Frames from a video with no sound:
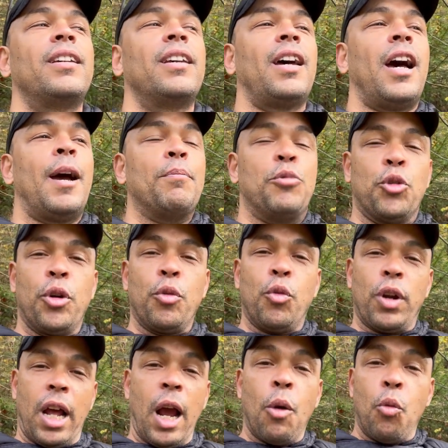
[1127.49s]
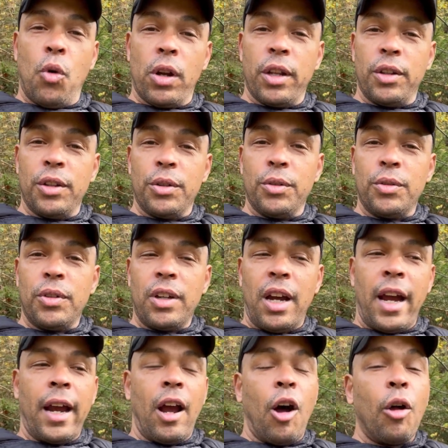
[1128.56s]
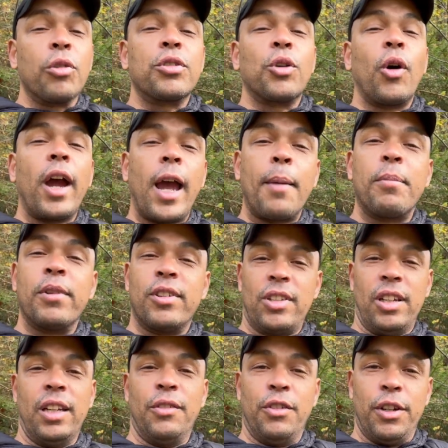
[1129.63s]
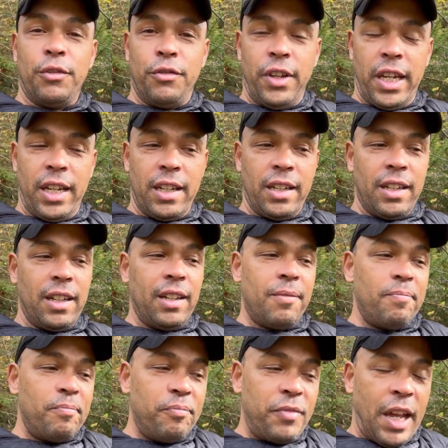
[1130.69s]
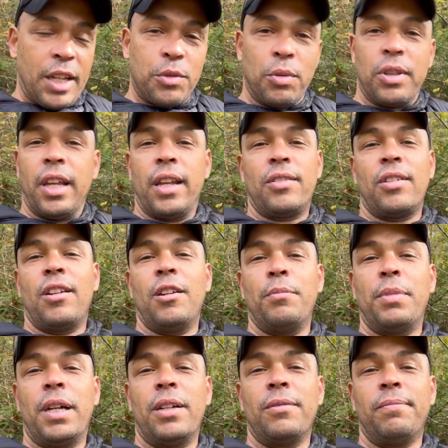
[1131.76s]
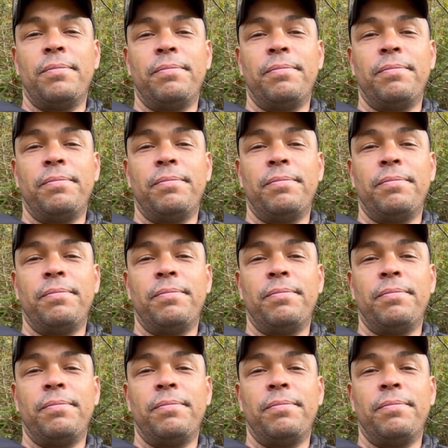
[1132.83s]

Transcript: I'm doing what I want to do. I also happen to live in a van. That's what that's all about.